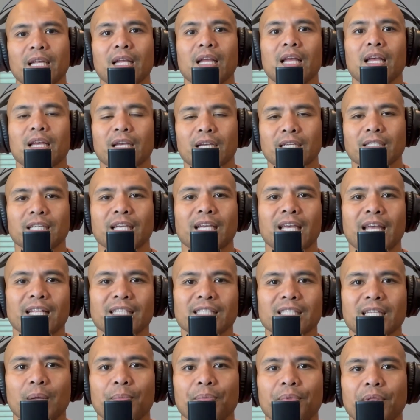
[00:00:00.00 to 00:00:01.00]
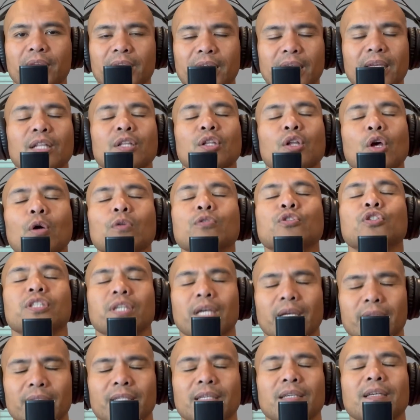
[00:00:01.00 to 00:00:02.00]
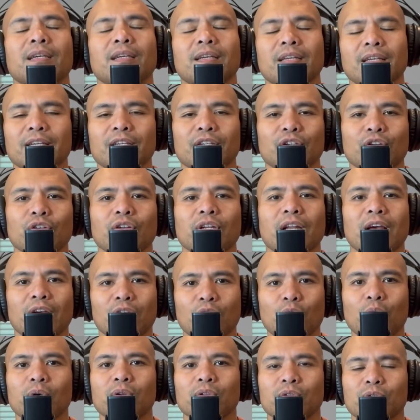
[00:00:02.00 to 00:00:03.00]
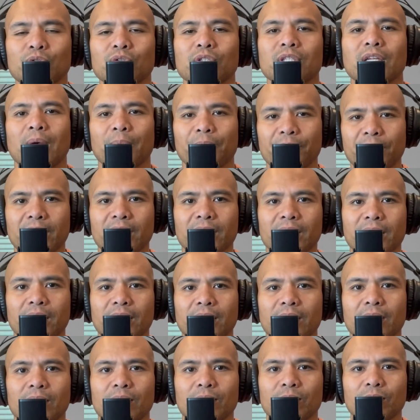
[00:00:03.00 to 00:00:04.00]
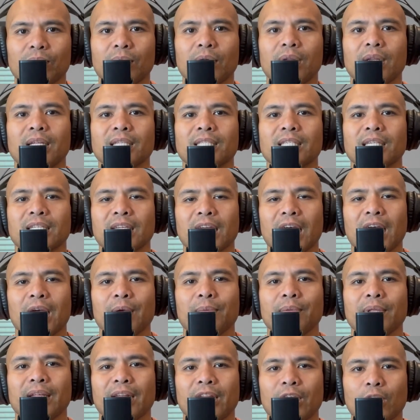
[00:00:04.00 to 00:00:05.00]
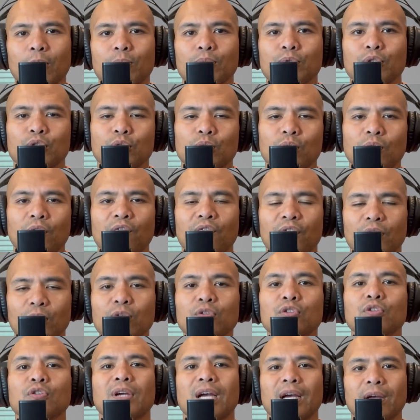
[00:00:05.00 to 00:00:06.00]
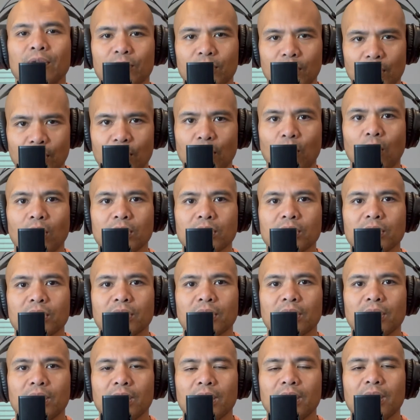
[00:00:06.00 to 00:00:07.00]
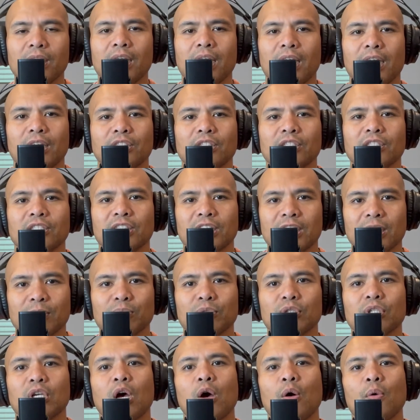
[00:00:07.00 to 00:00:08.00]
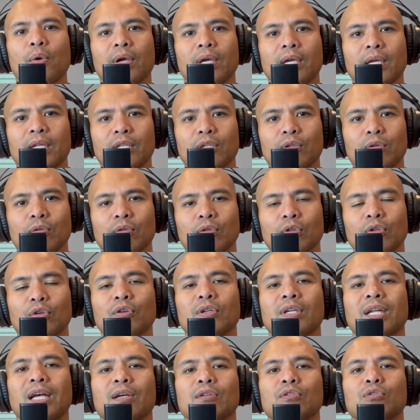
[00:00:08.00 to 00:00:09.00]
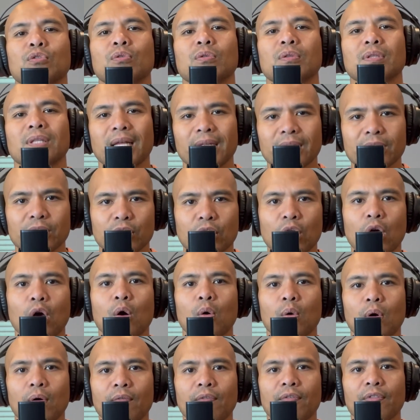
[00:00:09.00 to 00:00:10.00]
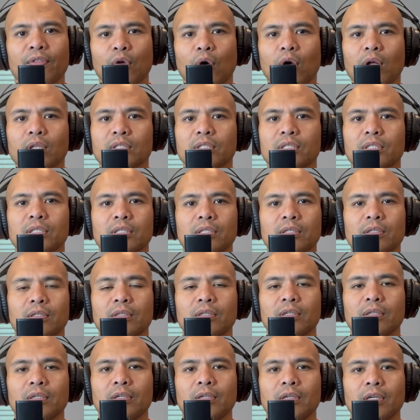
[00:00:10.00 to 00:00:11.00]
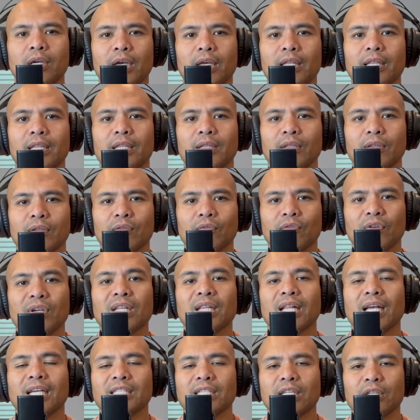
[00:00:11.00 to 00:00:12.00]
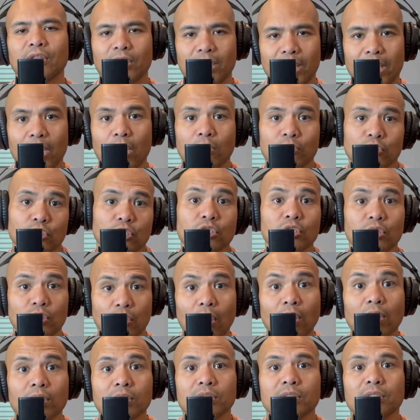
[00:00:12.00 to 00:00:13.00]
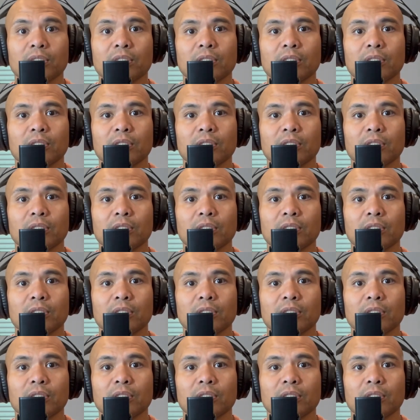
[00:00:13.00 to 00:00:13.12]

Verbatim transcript: because I can't stop thinking. No shit you're not going to stop thinking, but it's a time that helps you filter out the thoughts and just keeps going. And you learn how to let go of thoughts and realize that they are just thoughts.